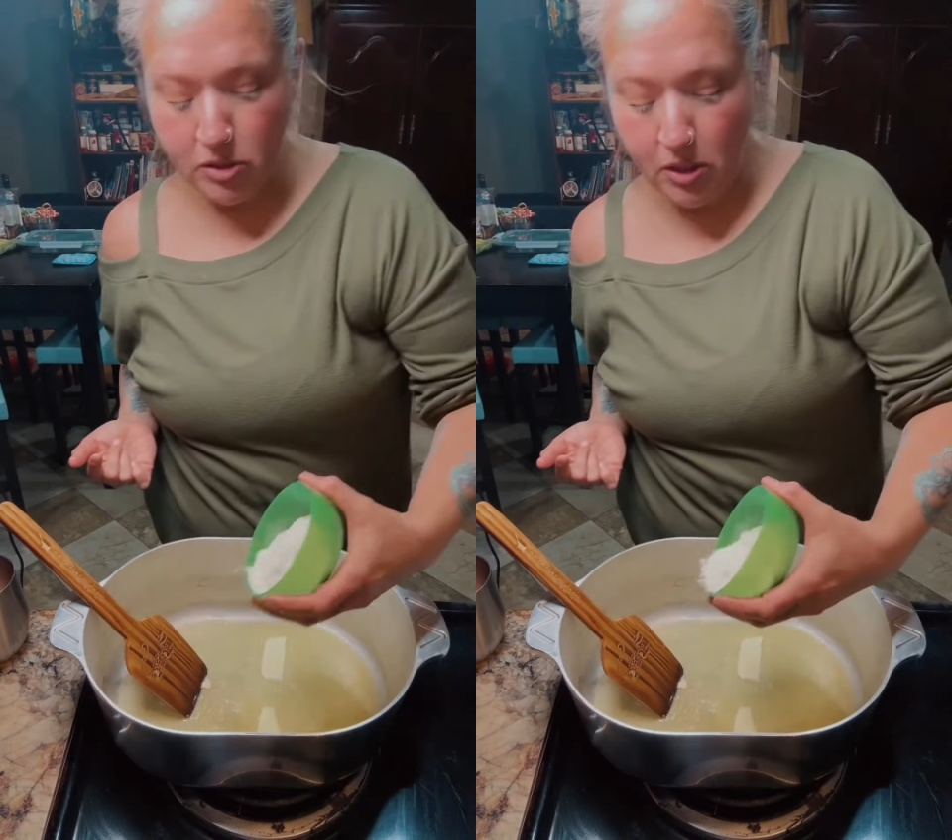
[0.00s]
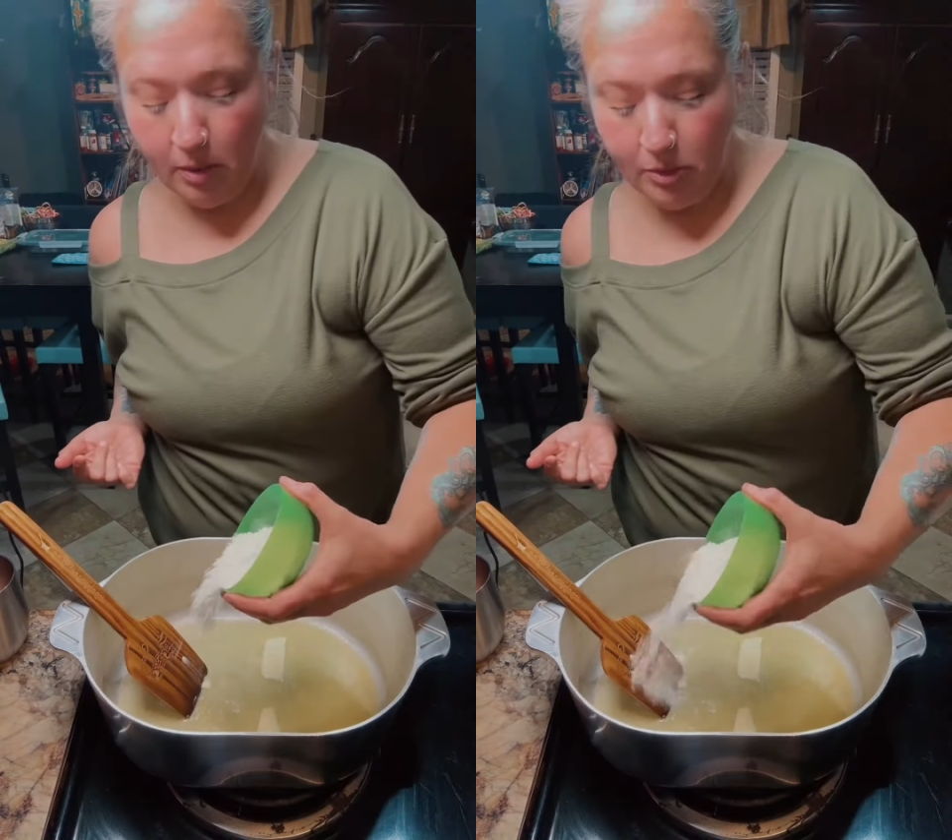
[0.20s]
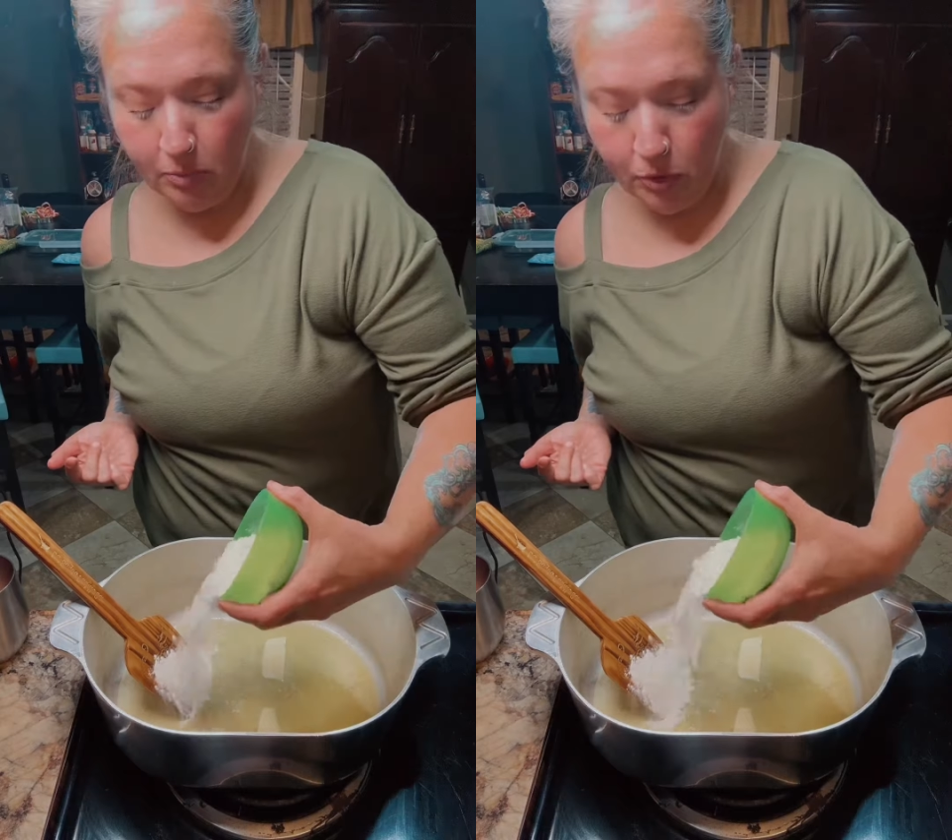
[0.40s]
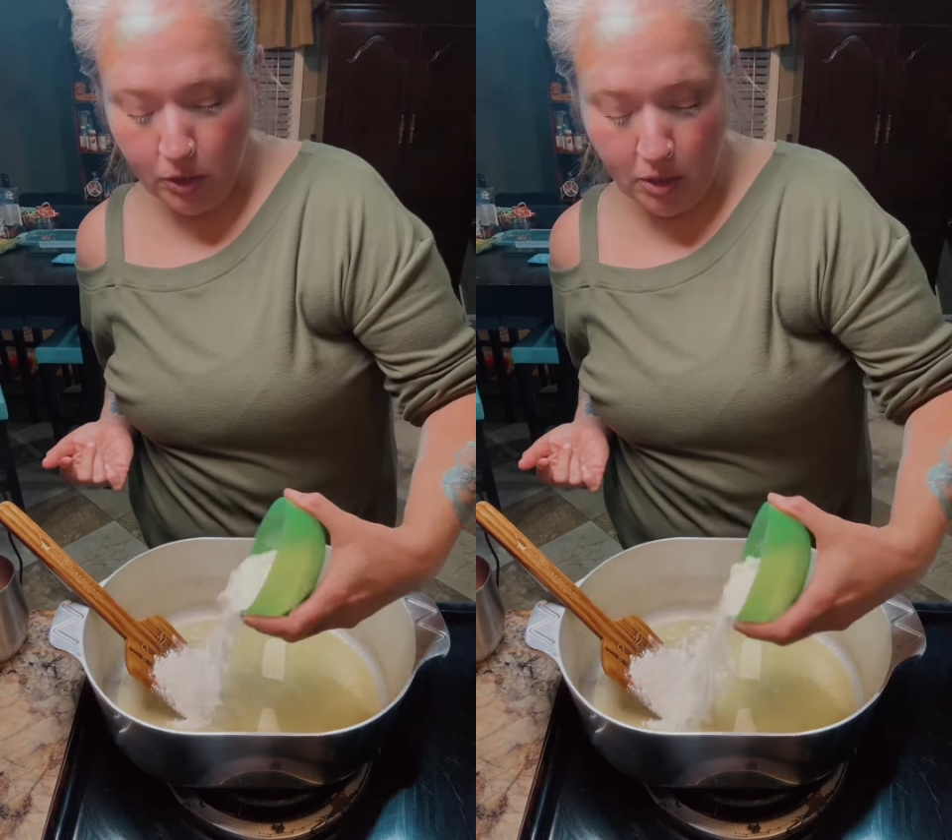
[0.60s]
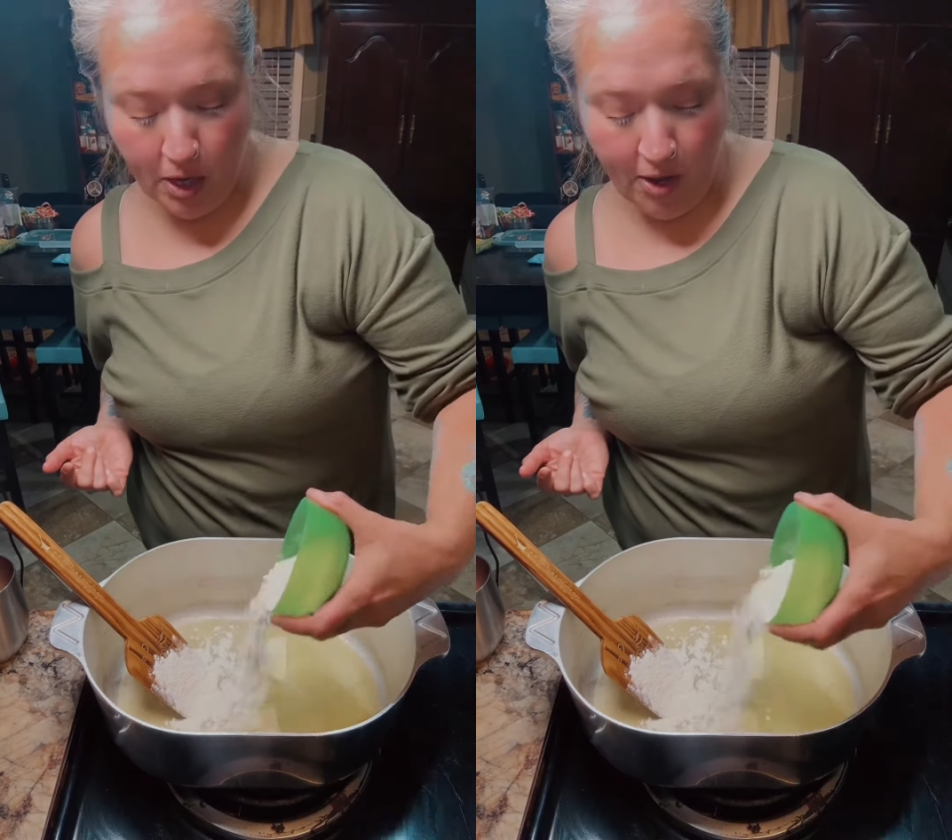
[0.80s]
I'm gonna put in
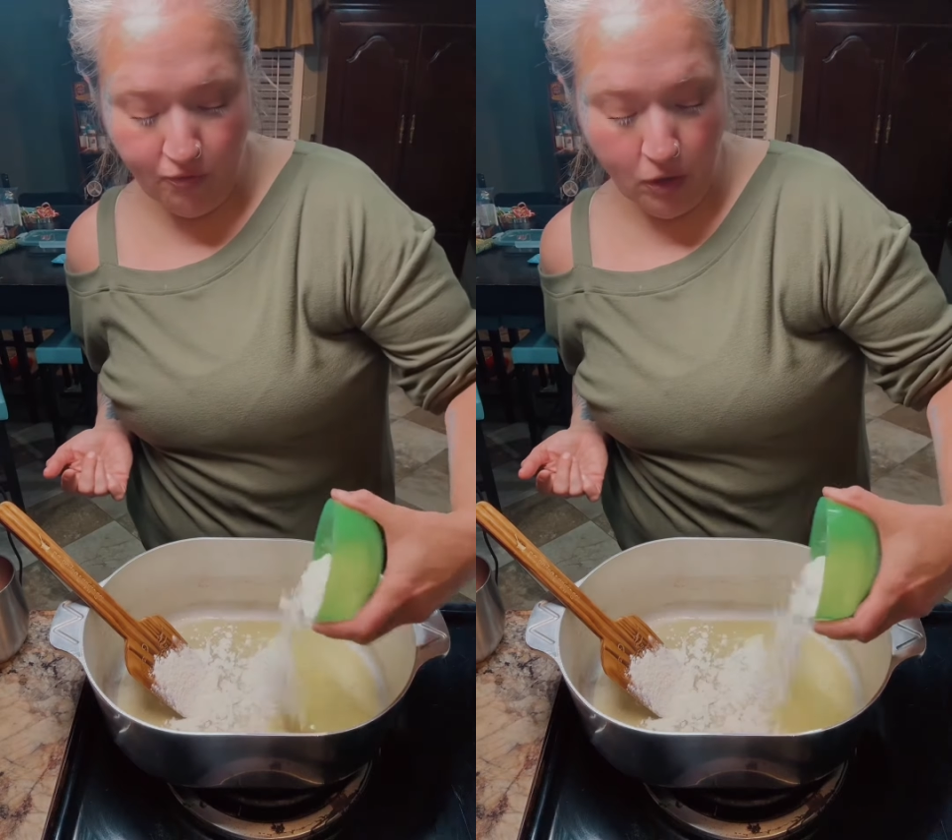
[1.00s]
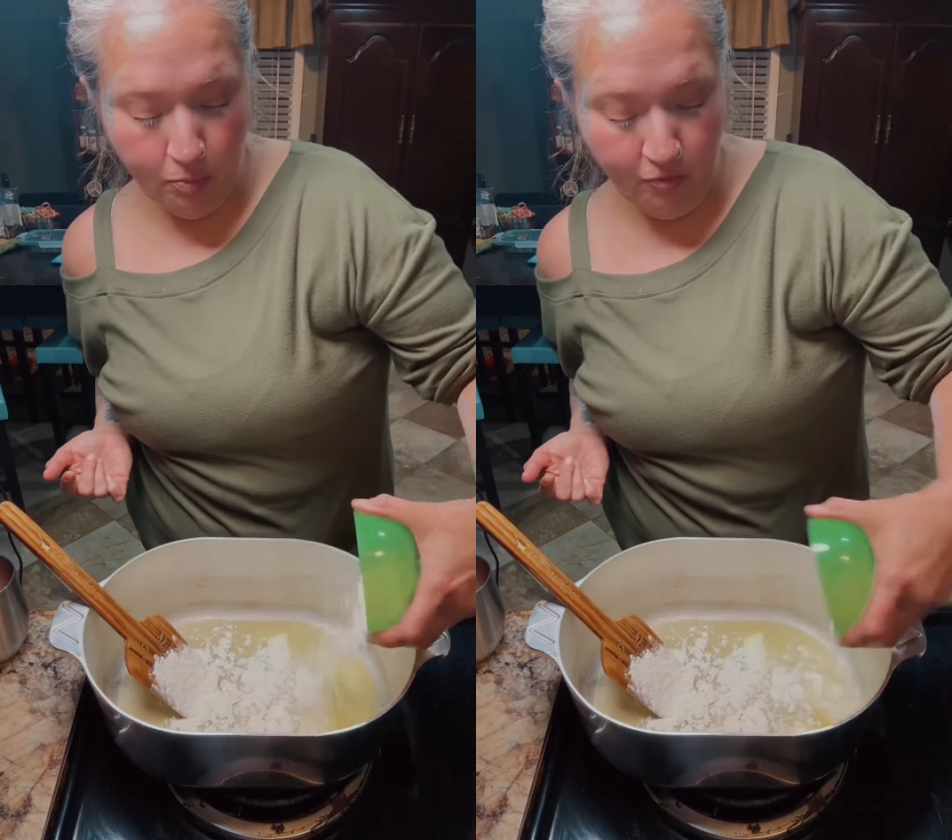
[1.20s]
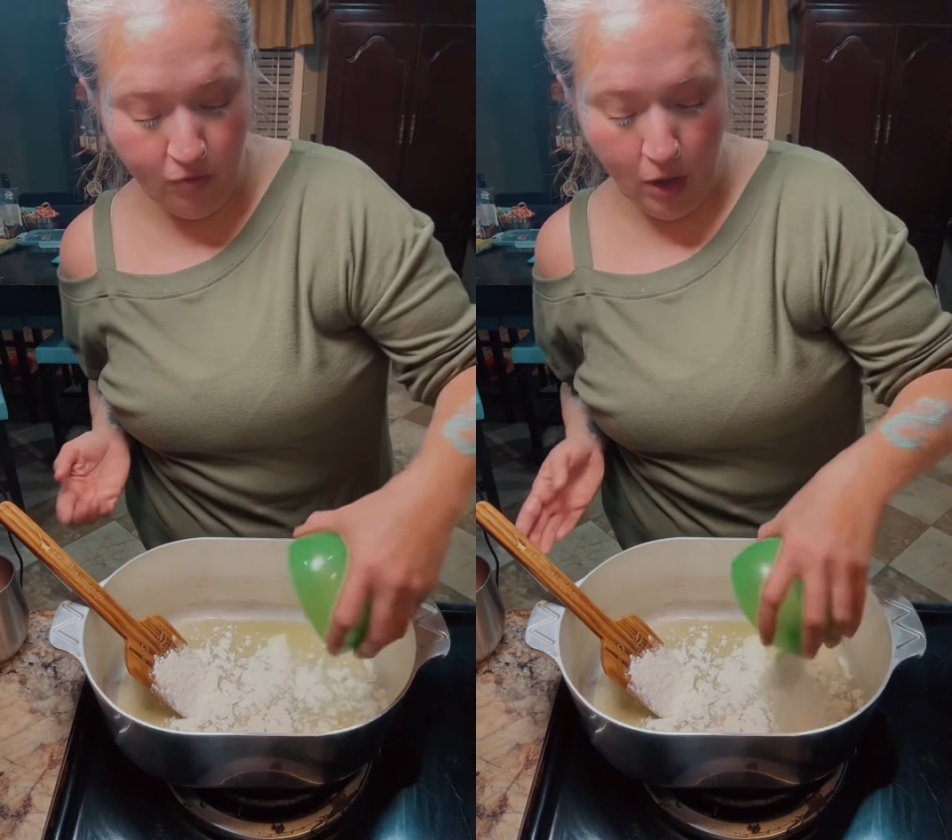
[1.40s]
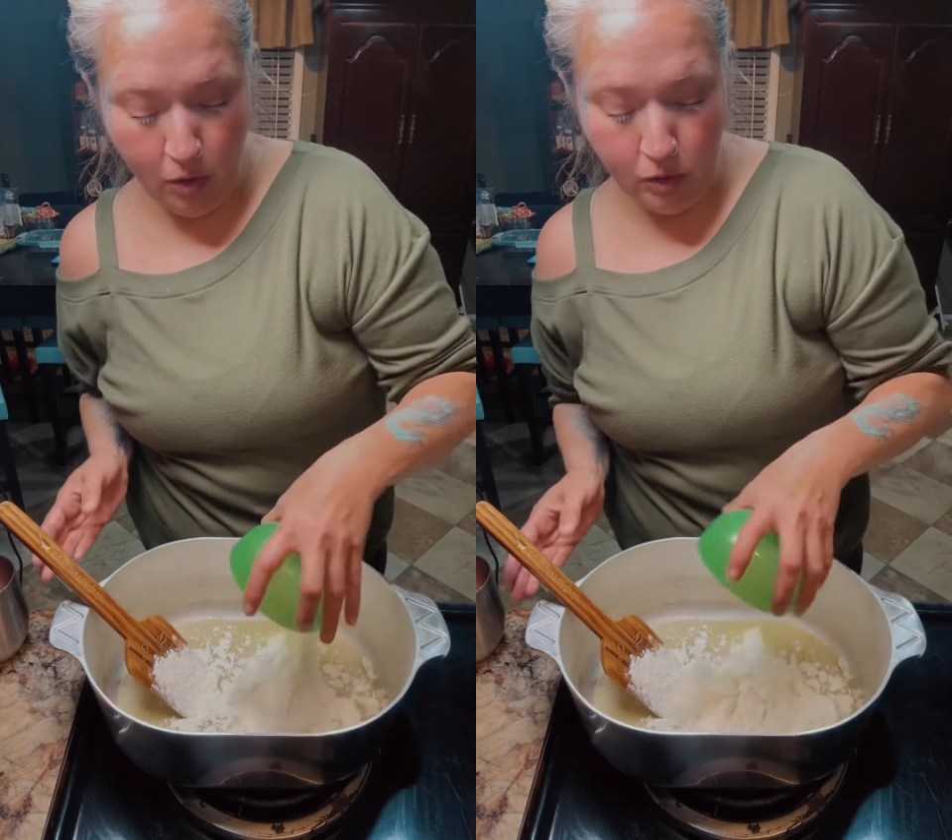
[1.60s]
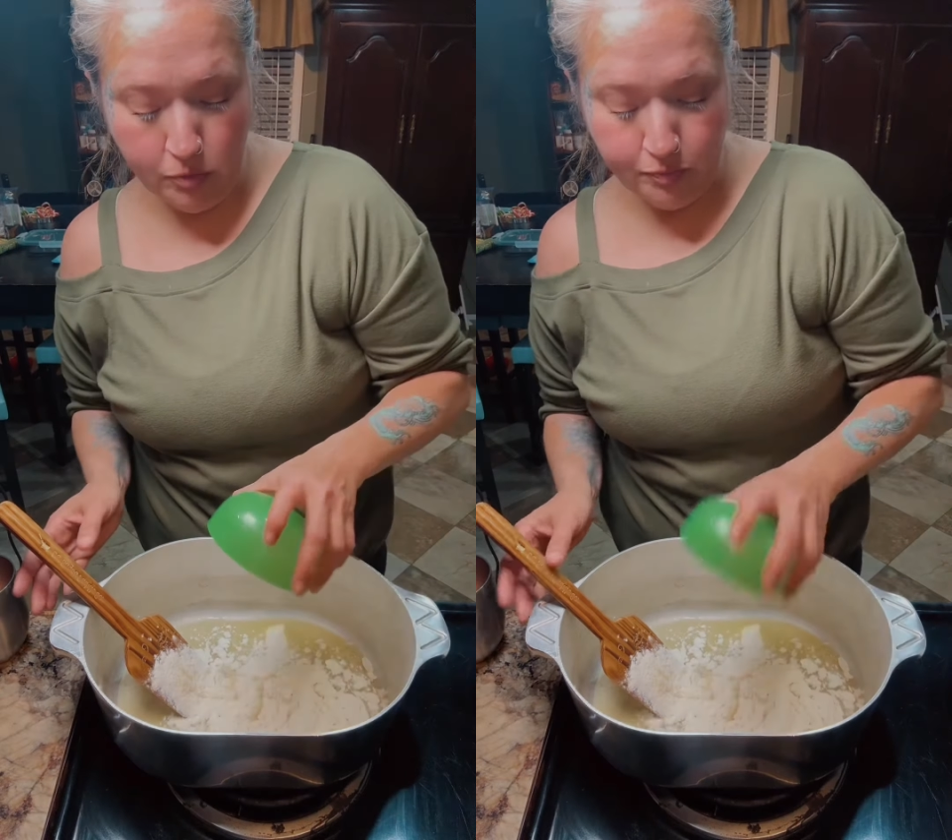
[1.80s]
a half a cup of flour,